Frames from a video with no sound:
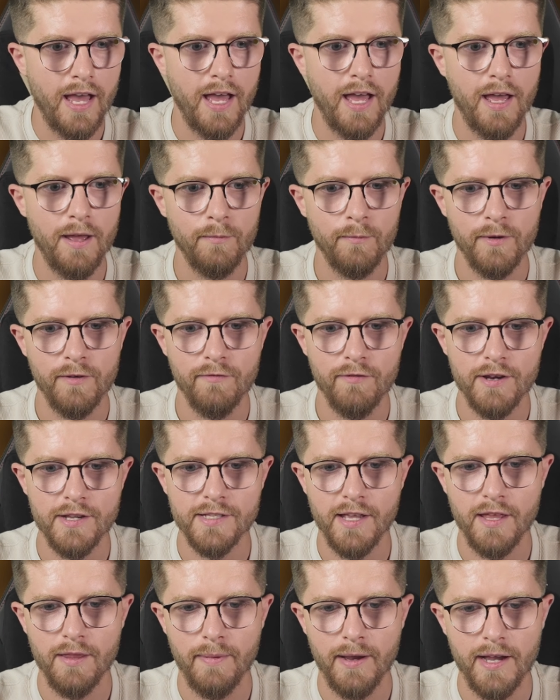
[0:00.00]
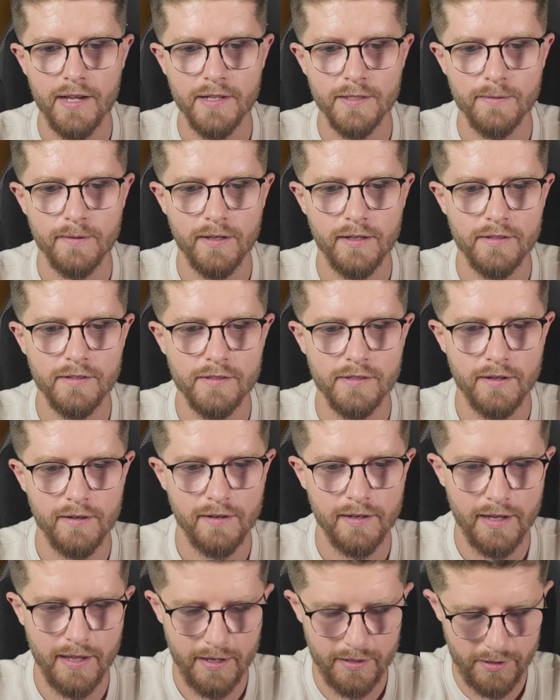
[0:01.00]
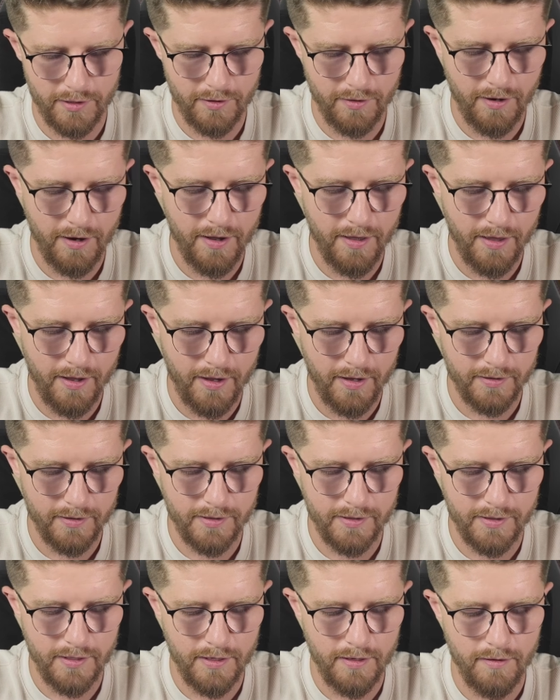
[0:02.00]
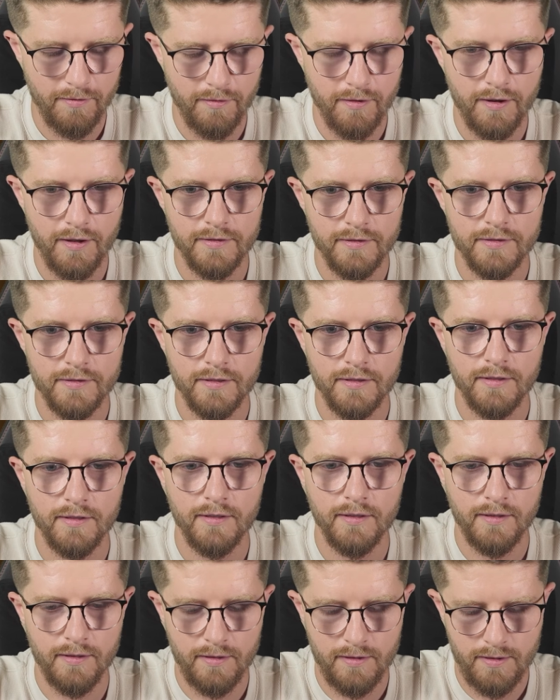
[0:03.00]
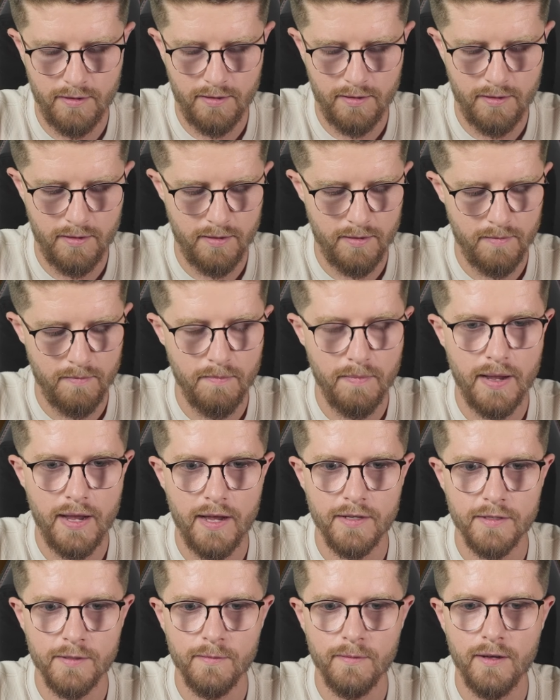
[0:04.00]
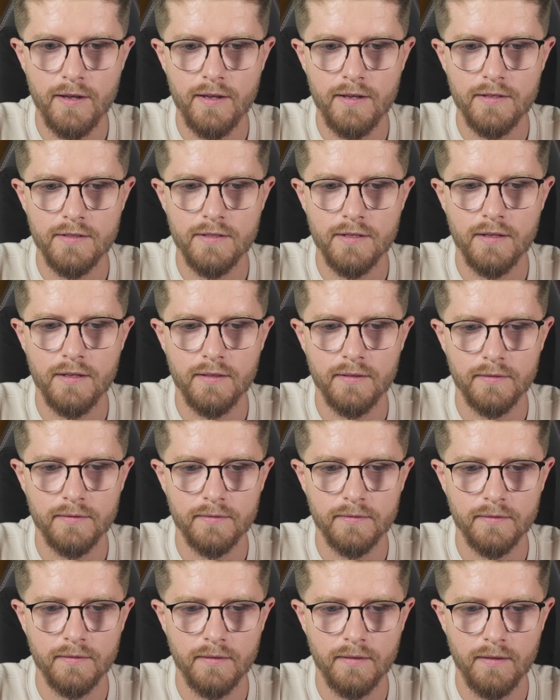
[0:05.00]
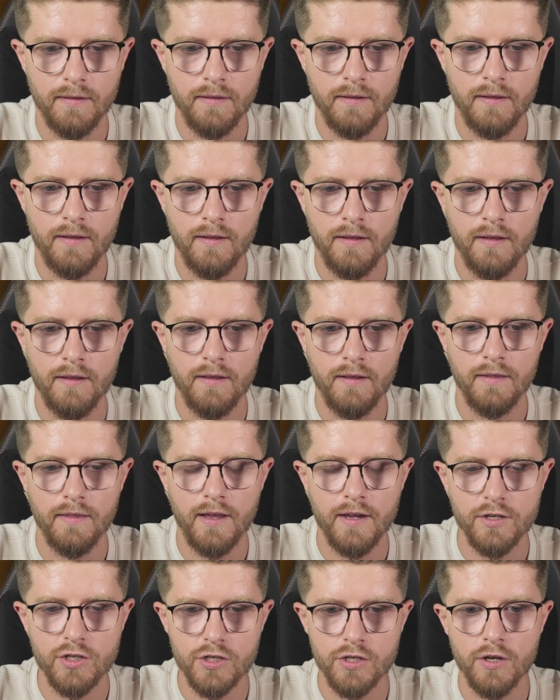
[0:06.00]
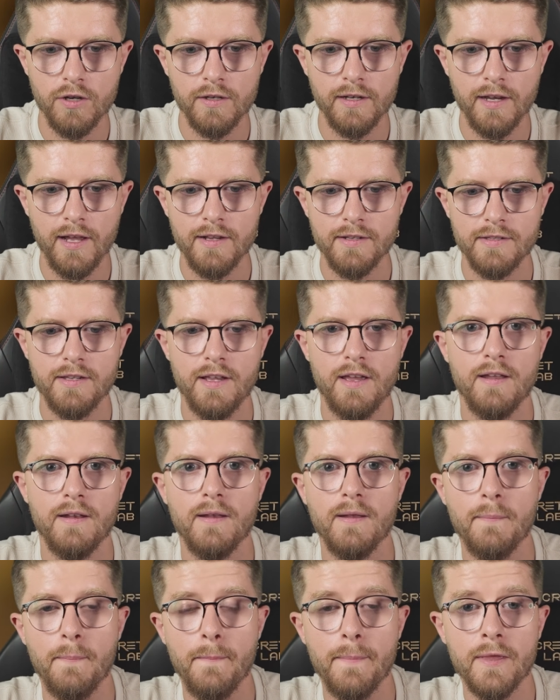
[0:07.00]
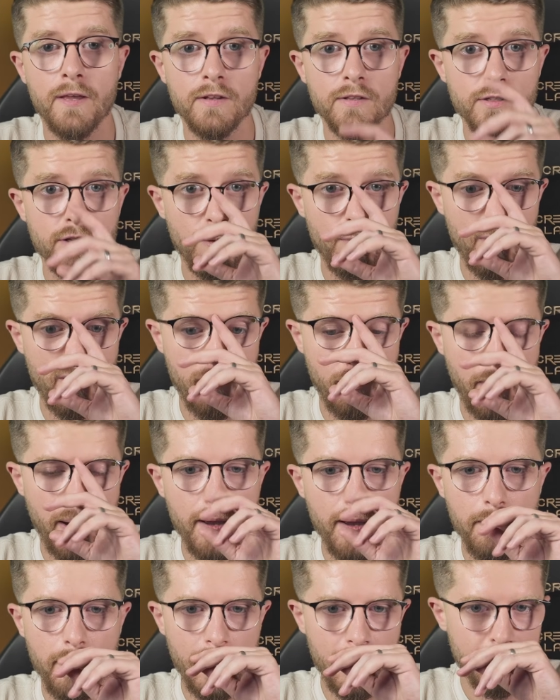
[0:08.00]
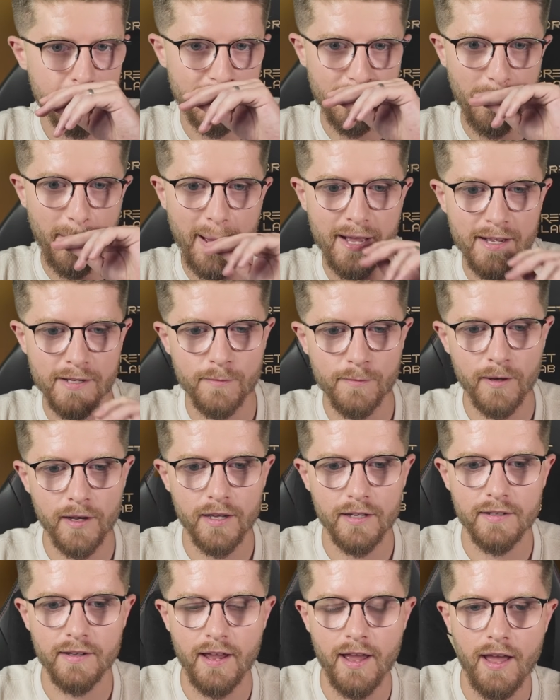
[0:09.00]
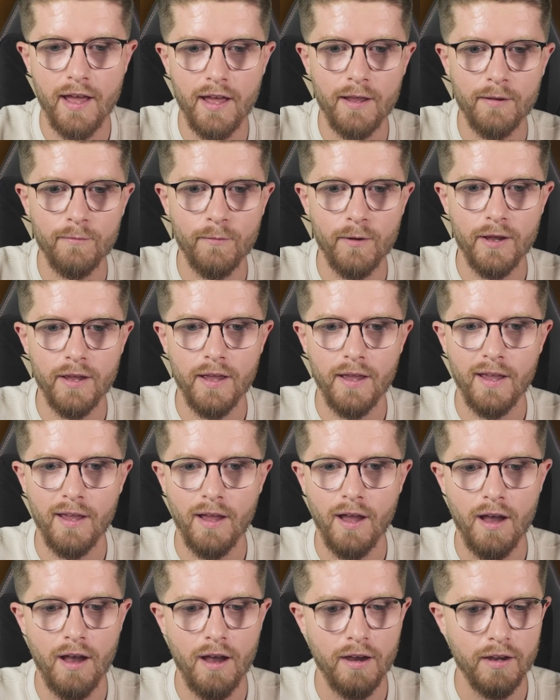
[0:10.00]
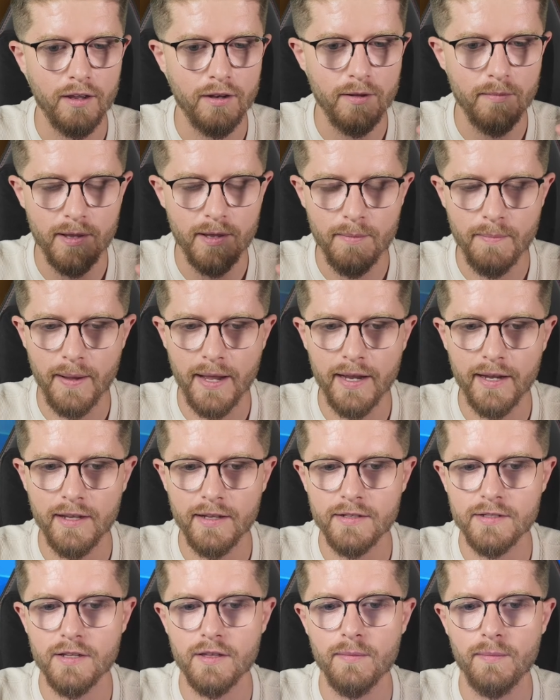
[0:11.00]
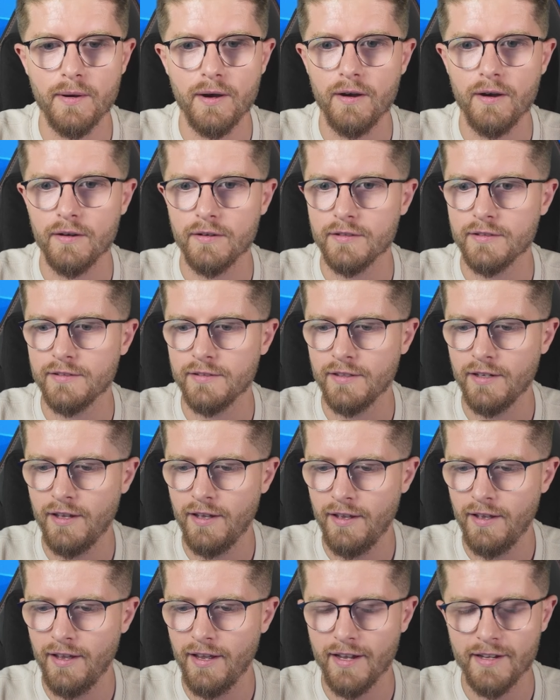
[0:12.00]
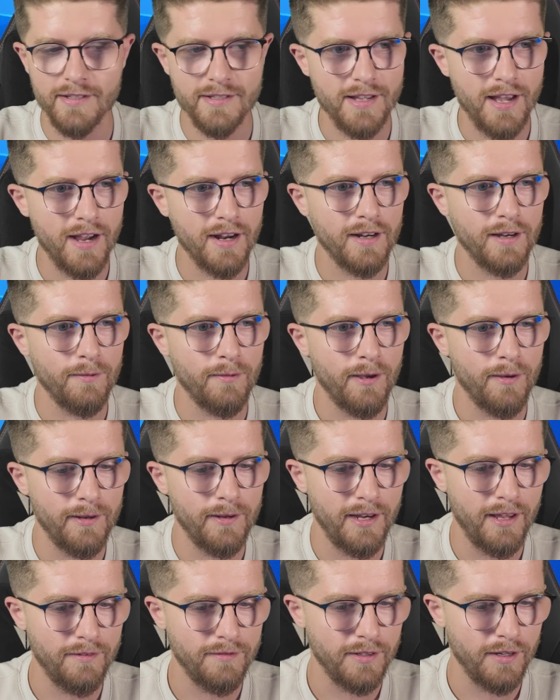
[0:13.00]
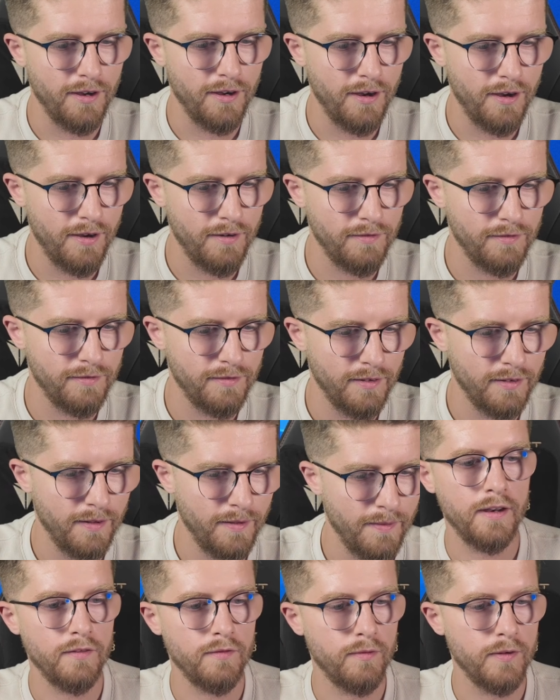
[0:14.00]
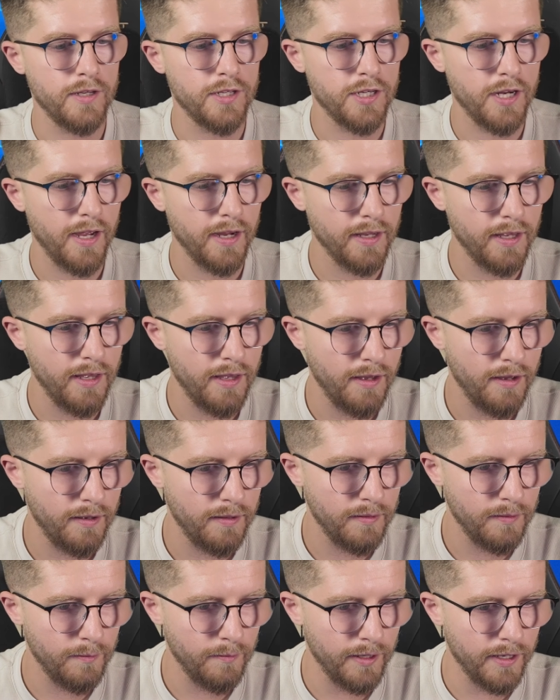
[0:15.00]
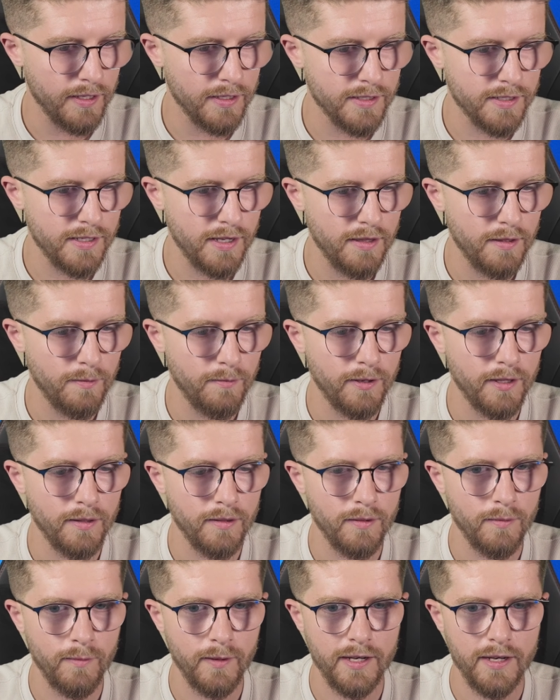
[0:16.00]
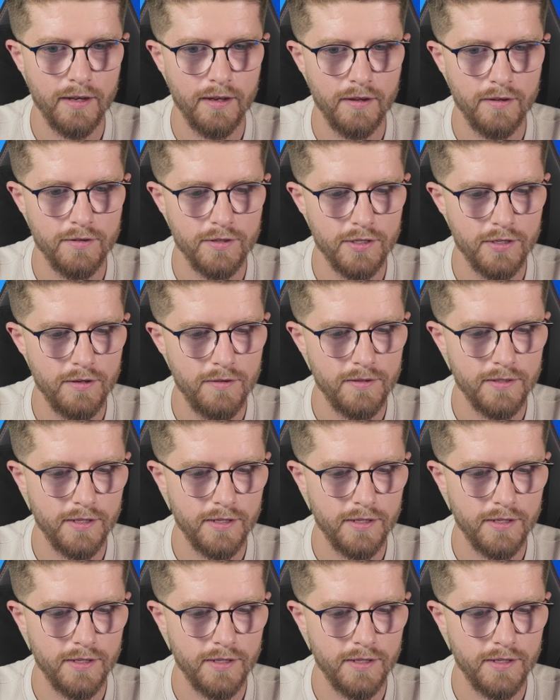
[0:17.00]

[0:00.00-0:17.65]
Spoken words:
And we've reset the password. So let's try that. Secret password. That should let us in. So we've bypassed the password and we are going to be back into the box exactly where we left it off. And if we check here, we can see that we're the Windows